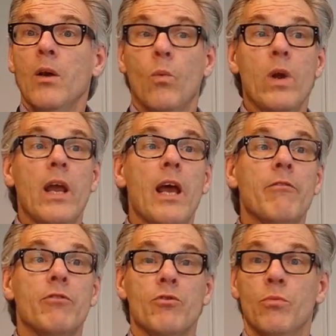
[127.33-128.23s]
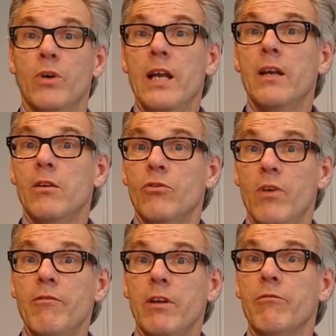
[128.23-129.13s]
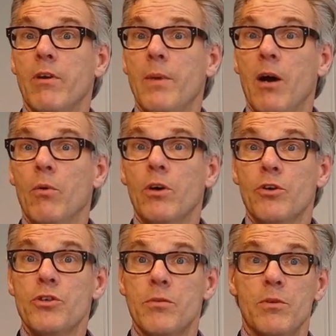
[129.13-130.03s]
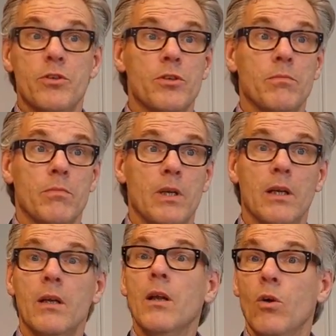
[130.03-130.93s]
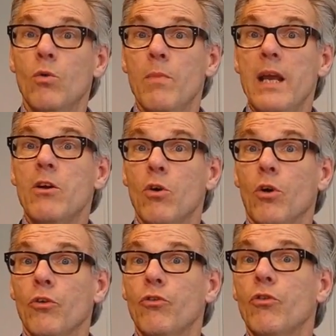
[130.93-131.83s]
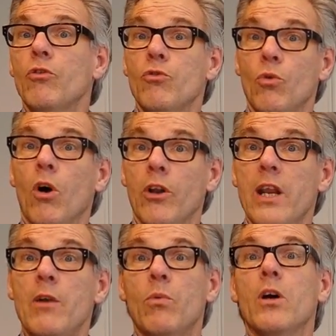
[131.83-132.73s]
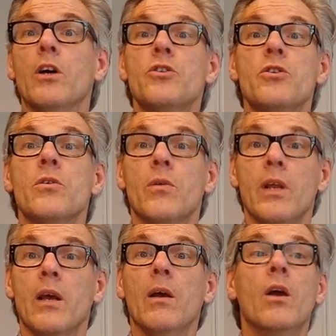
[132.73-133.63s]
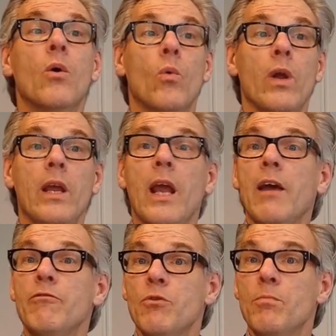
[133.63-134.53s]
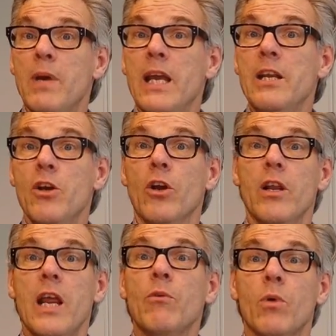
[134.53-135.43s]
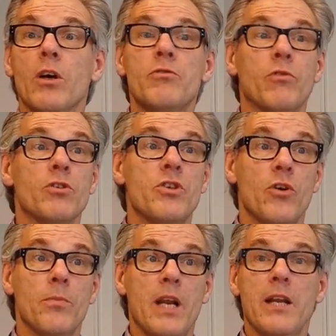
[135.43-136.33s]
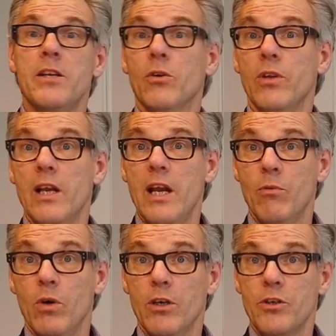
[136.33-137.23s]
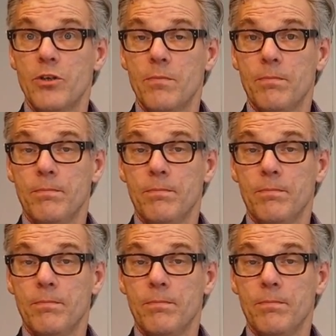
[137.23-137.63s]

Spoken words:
we have to bring traffic from our customers who make calls to other networks. We have to pay the other networks for terminating on their networks.